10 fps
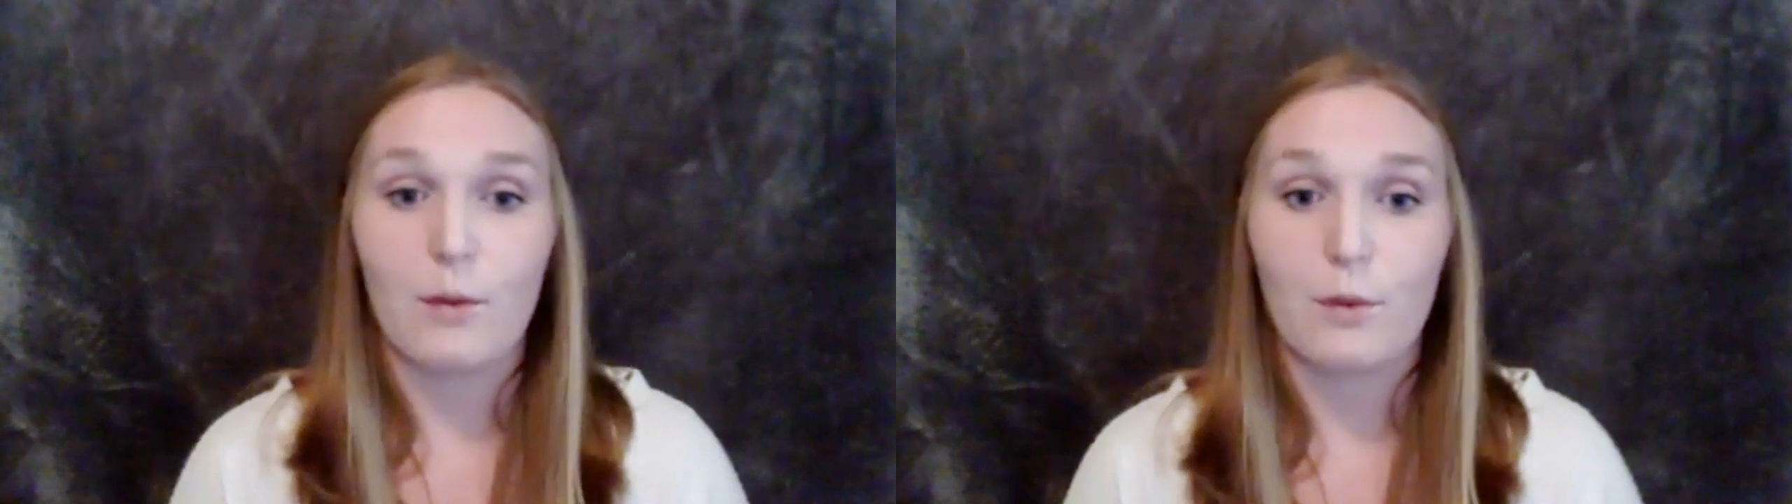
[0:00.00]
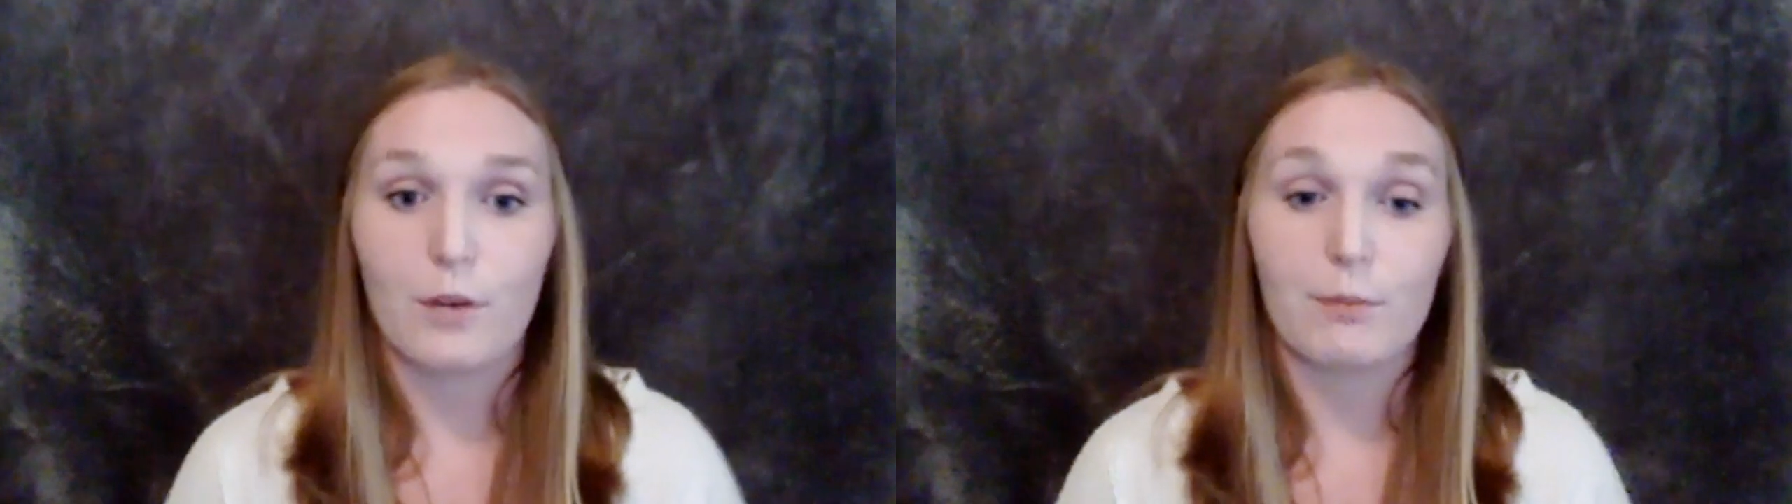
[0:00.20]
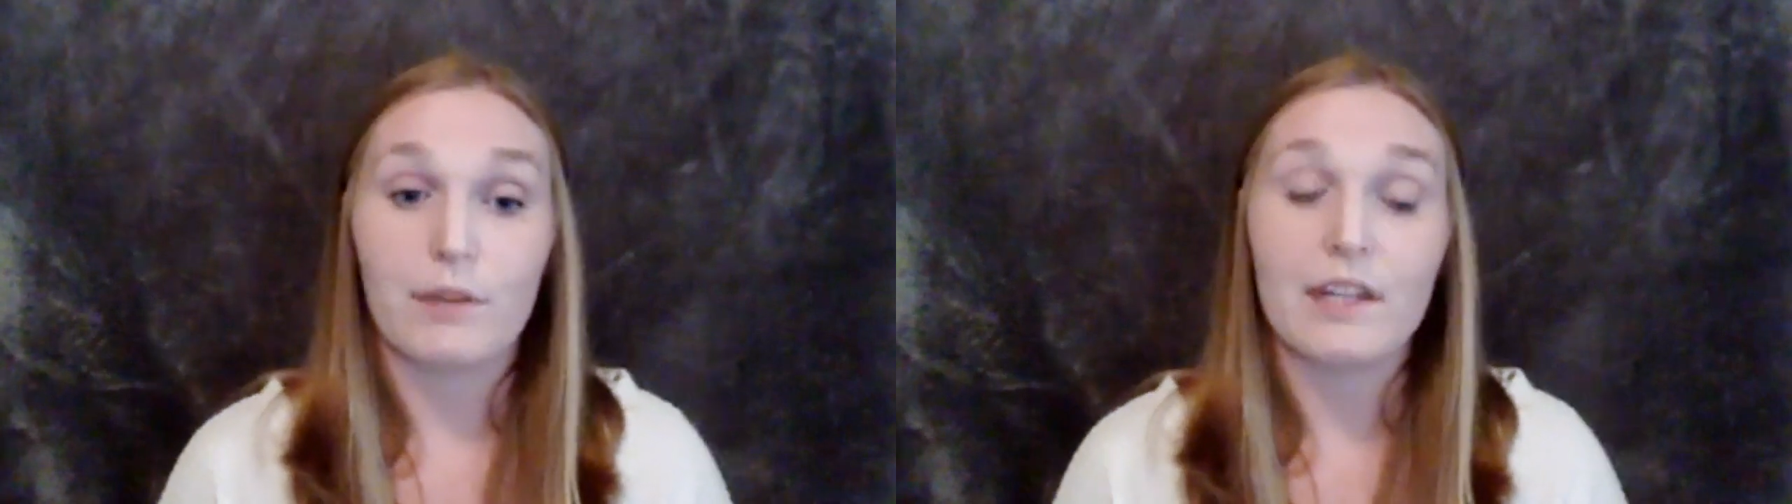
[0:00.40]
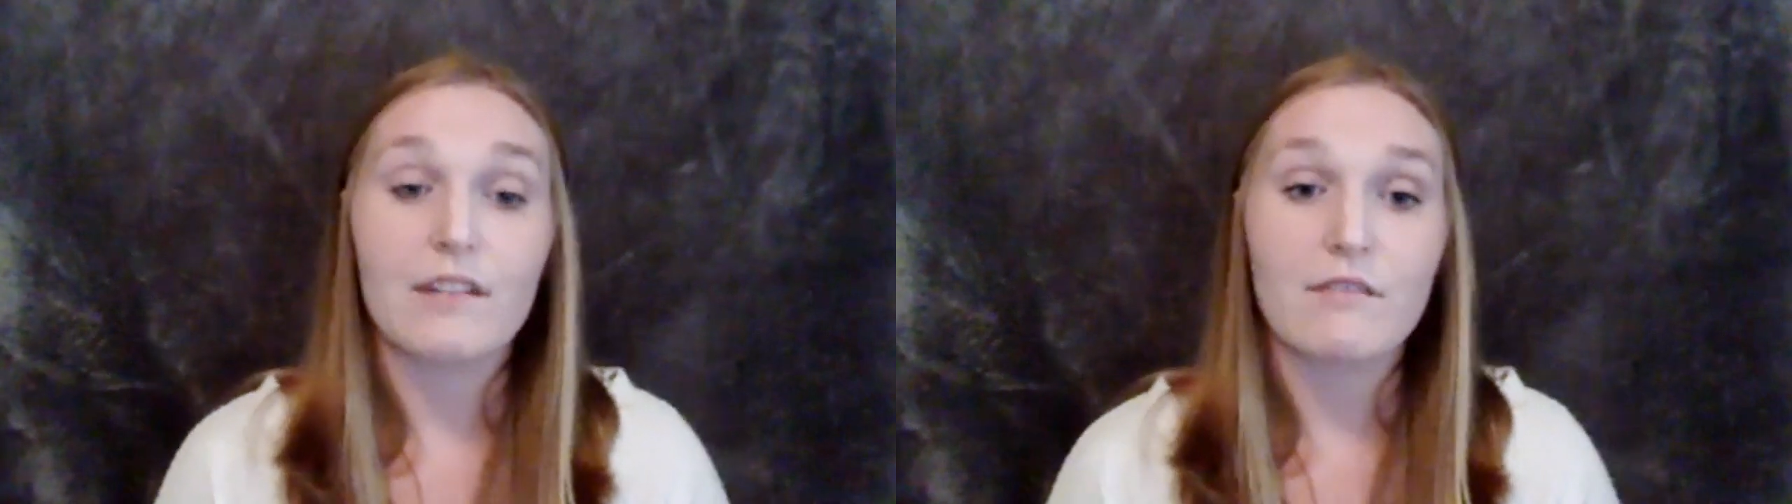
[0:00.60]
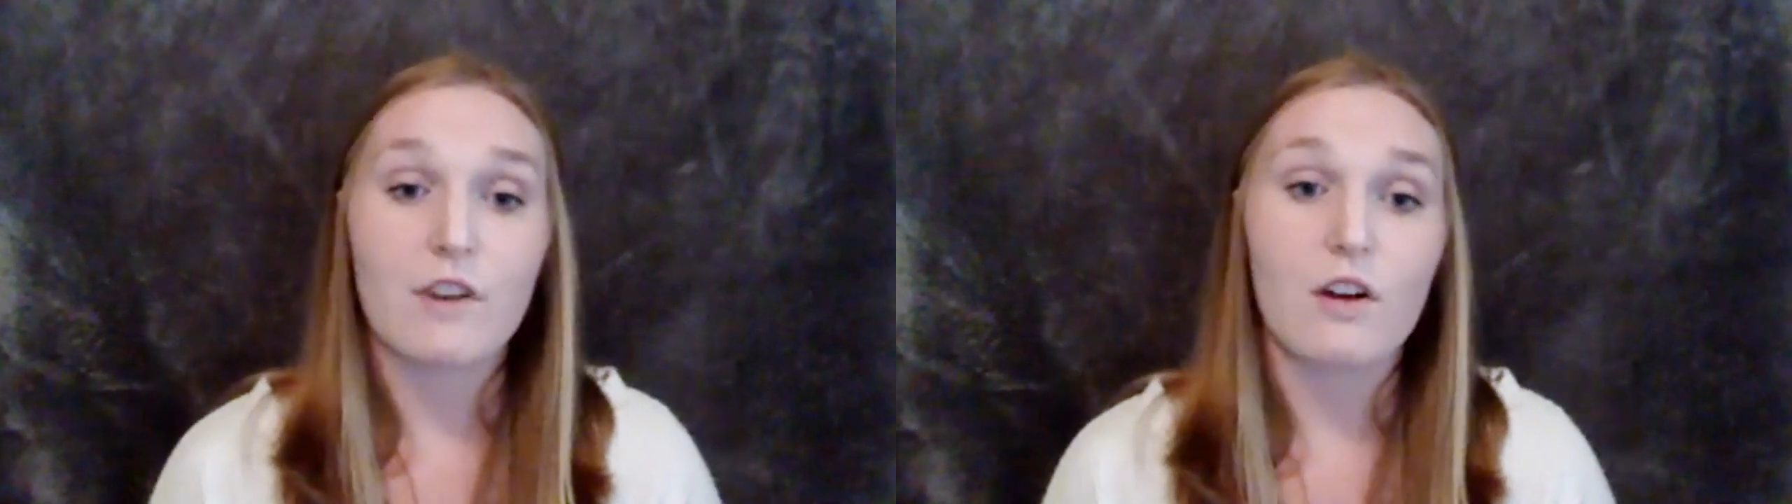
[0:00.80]
were being
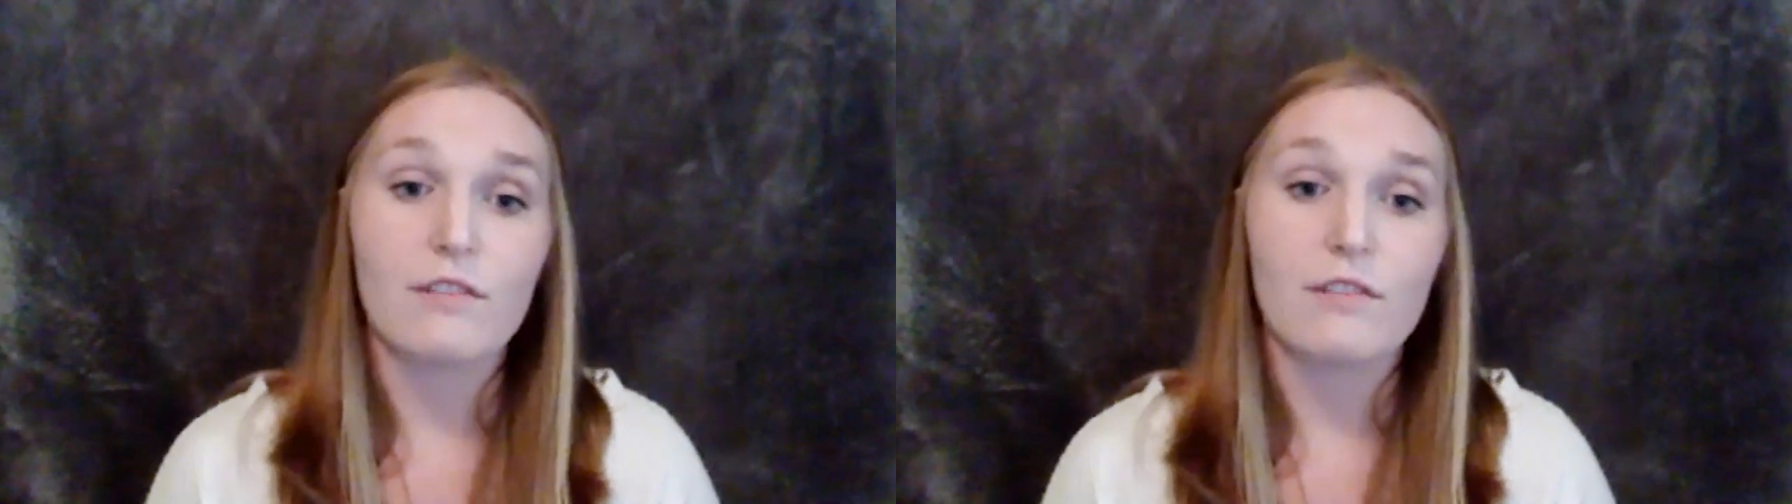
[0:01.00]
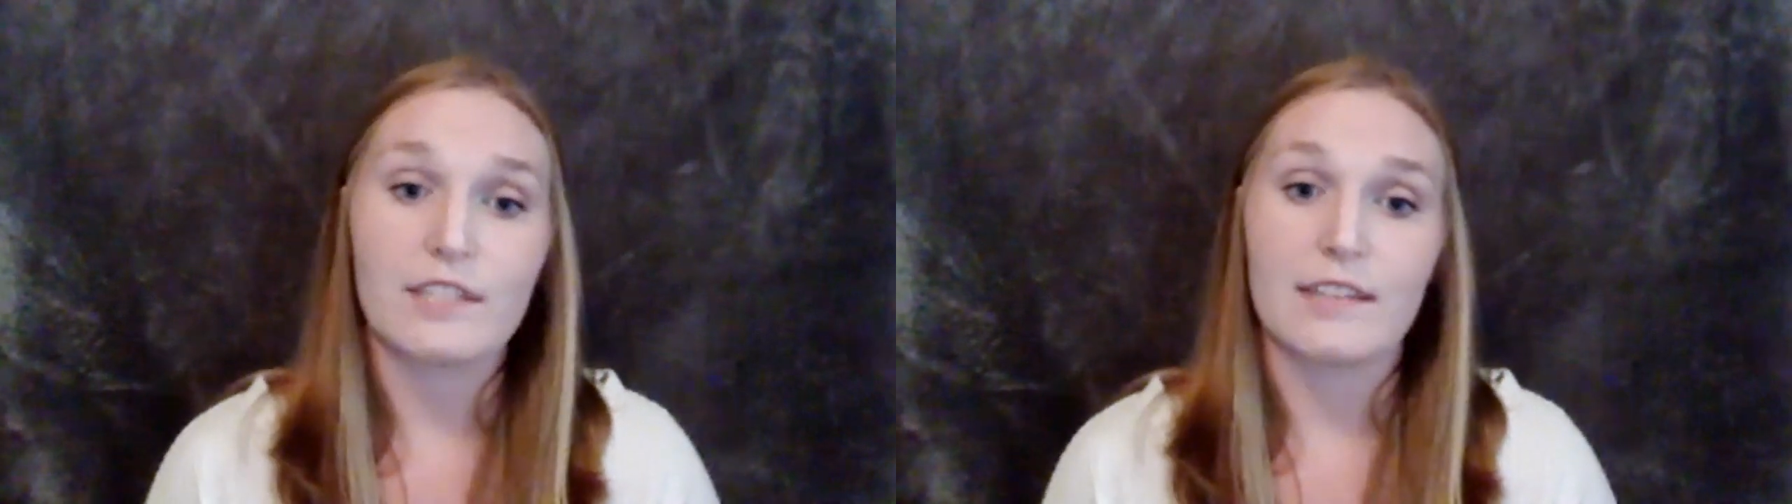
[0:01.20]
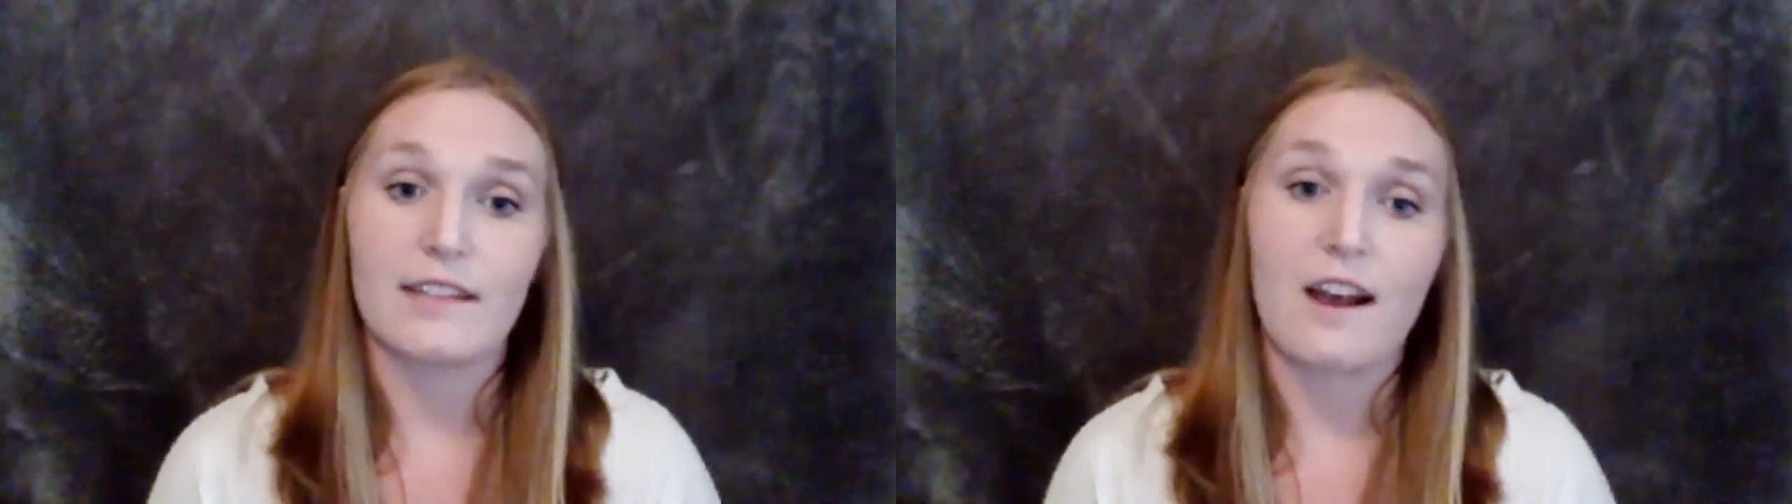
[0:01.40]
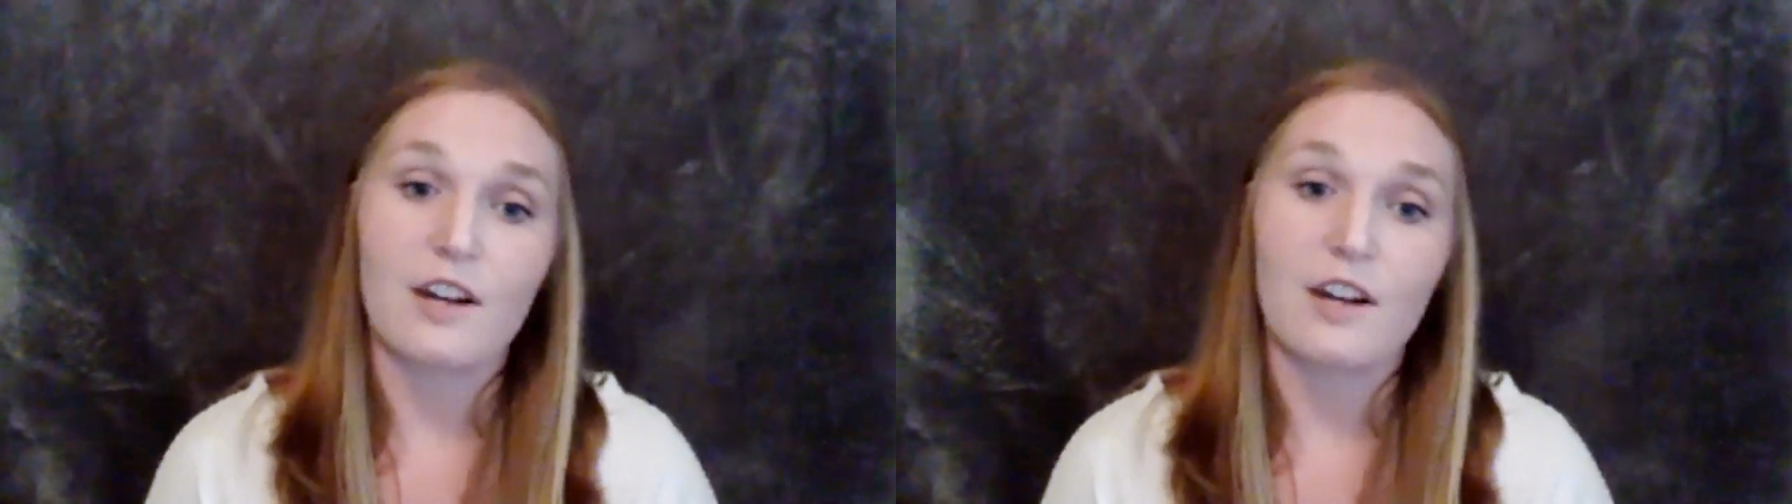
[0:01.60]
involved in the